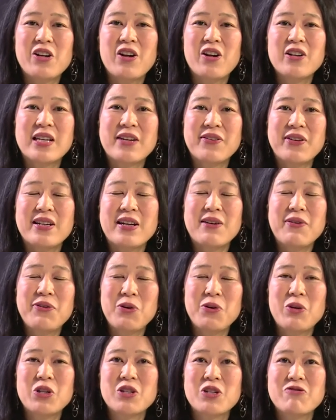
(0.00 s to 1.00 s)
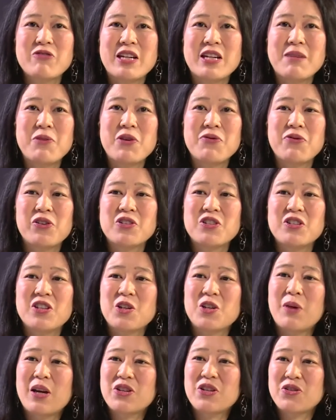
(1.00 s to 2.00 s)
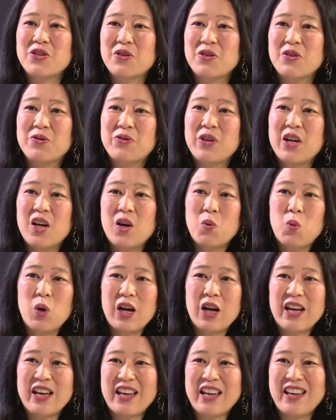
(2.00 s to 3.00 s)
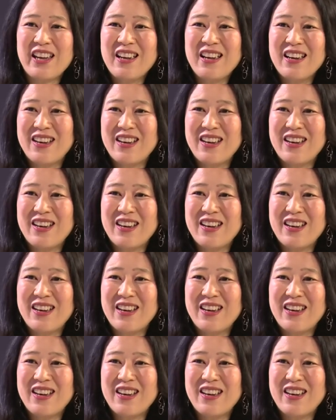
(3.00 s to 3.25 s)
ask, and I thought we should really move on to the question of why.